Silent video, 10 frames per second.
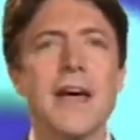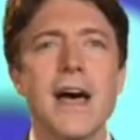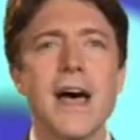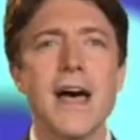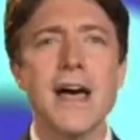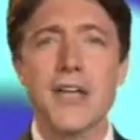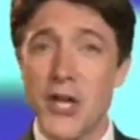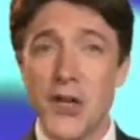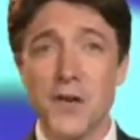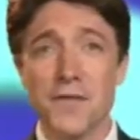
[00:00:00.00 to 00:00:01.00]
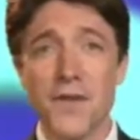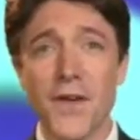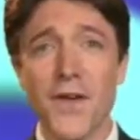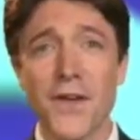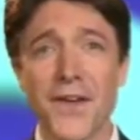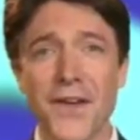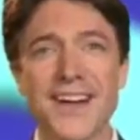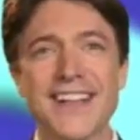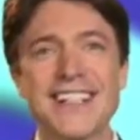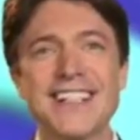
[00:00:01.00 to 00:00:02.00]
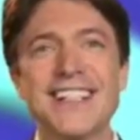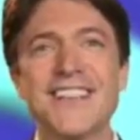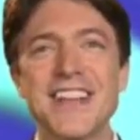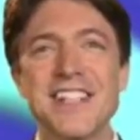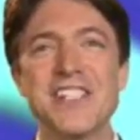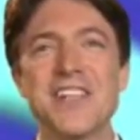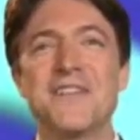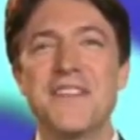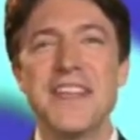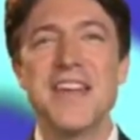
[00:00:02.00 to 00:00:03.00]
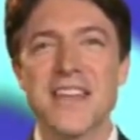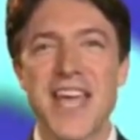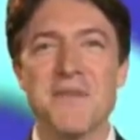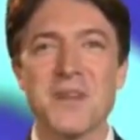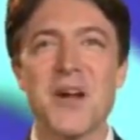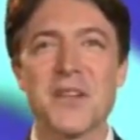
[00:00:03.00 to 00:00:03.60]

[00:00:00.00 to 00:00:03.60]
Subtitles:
Q4. Which video game